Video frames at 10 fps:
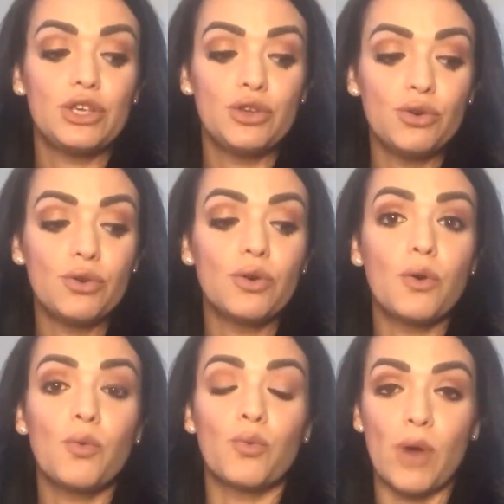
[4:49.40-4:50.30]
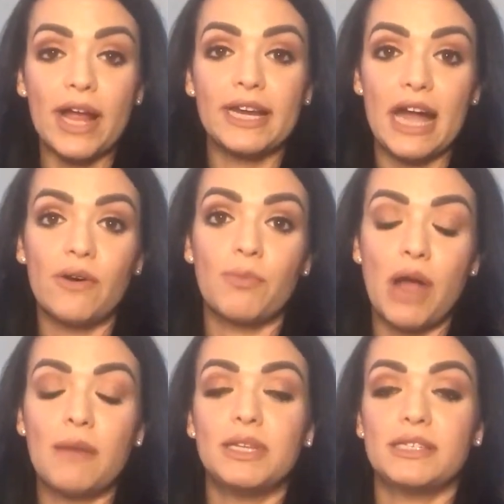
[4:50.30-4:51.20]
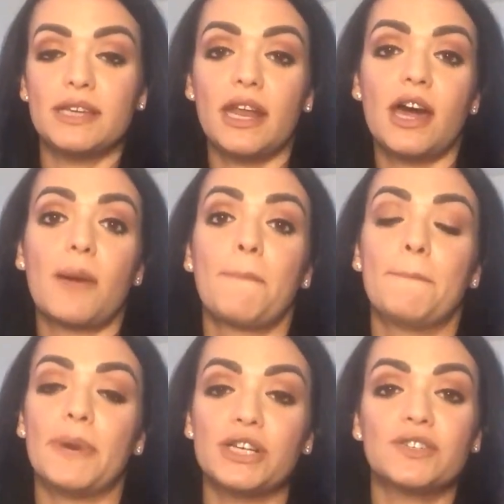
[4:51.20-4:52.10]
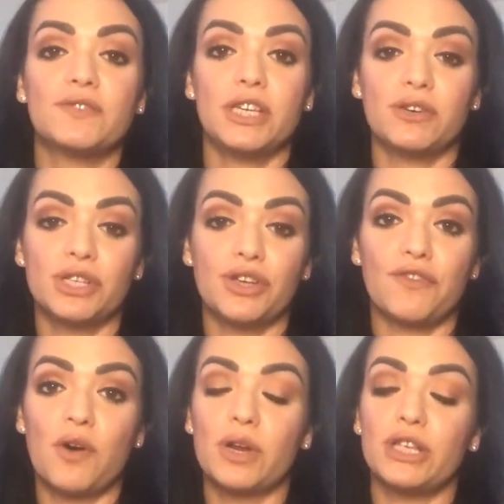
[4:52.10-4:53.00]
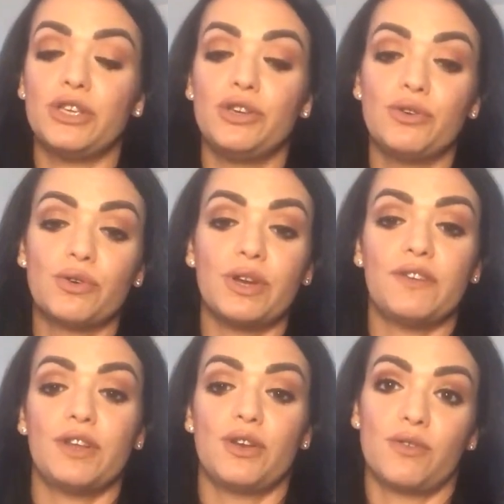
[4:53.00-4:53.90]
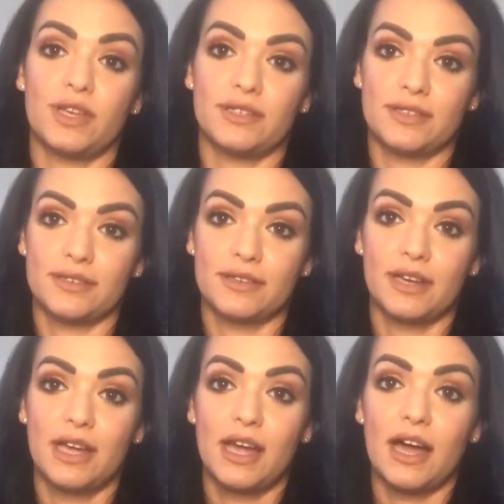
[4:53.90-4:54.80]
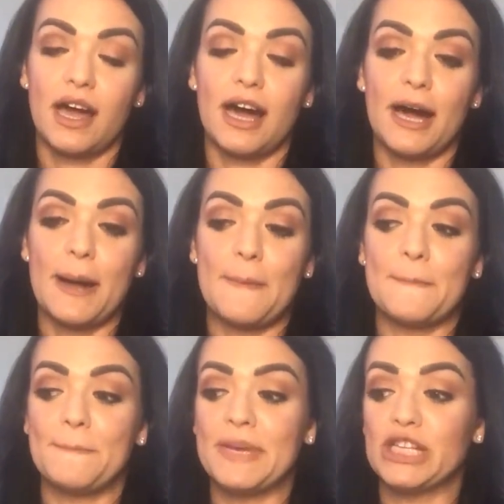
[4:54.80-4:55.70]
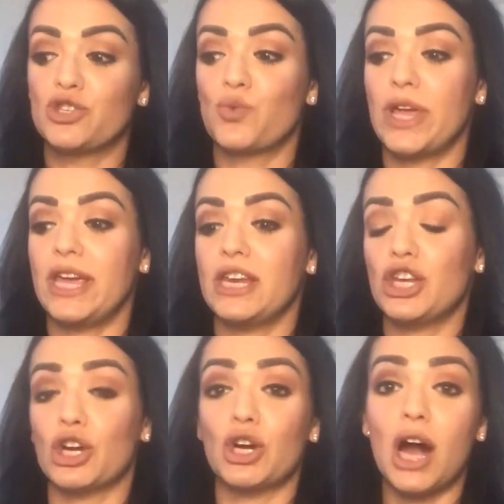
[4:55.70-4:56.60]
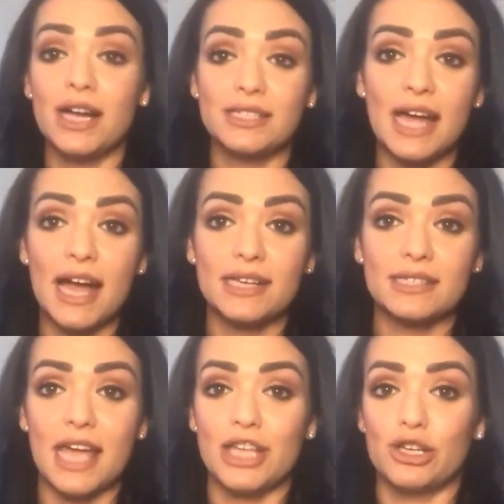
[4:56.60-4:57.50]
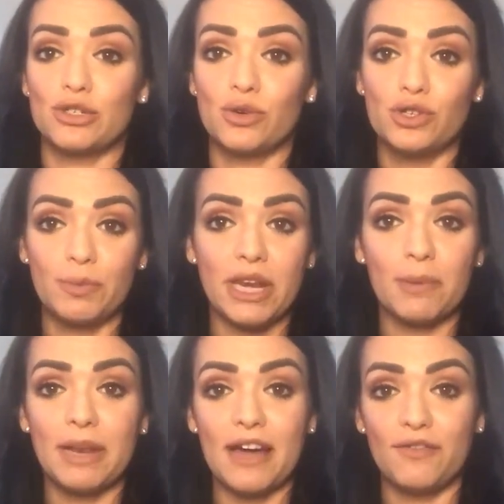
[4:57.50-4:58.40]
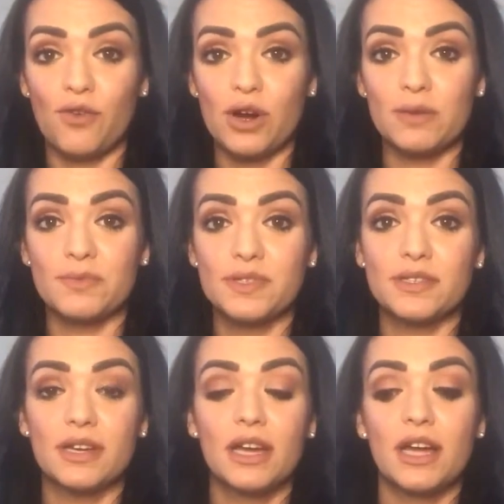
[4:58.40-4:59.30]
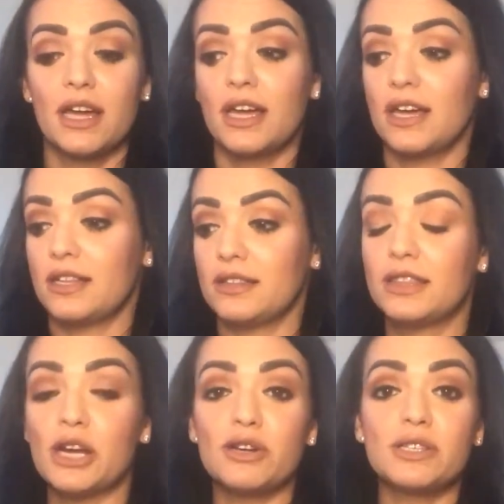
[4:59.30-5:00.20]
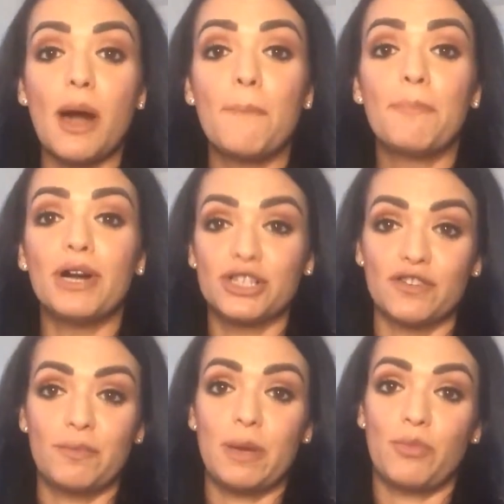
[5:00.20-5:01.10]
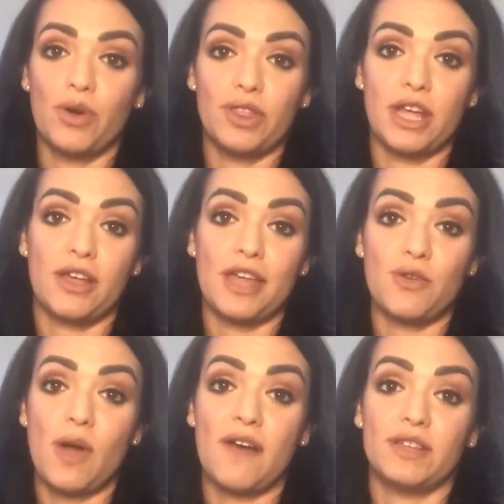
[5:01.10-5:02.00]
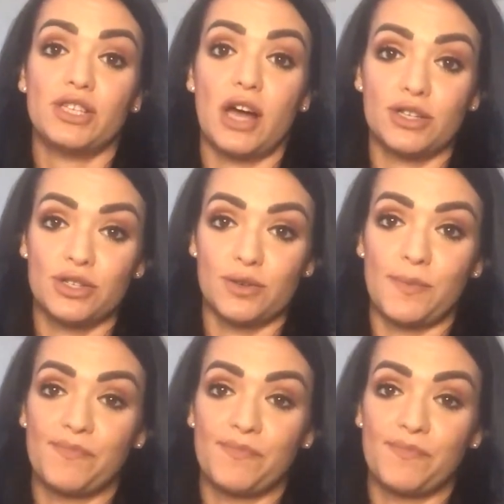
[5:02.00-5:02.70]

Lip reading: You right now are probably sitting on a bunch of deals on your phone and you don't even know this. Between your contacts and your social media platforms, there's a bunch of people in there that you haven't talked to.